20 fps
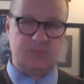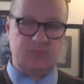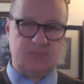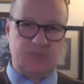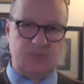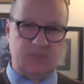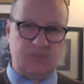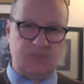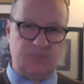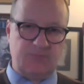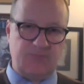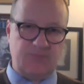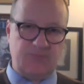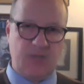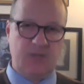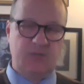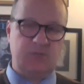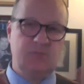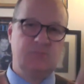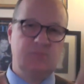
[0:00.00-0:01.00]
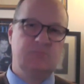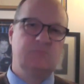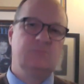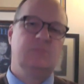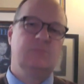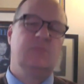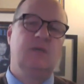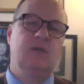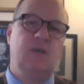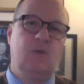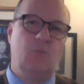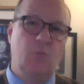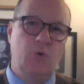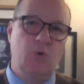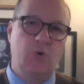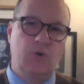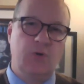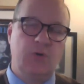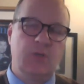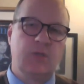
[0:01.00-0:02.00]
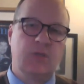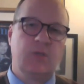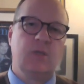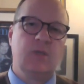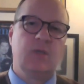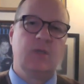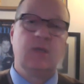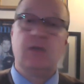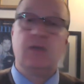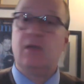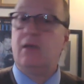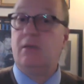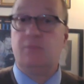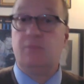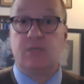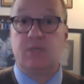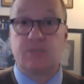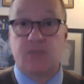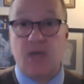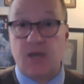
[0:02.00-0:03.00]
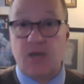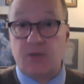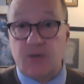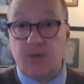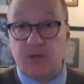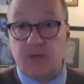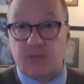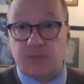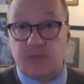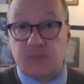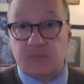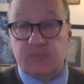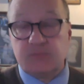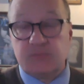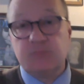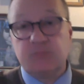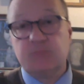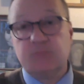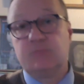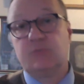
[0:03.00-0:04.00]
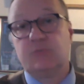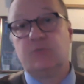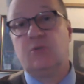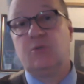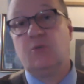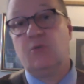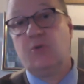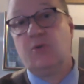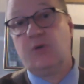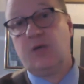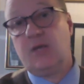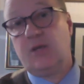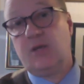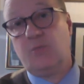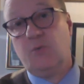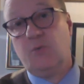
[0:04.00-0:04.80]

the, the final uh, word, uh, exonerated. So he no longer had to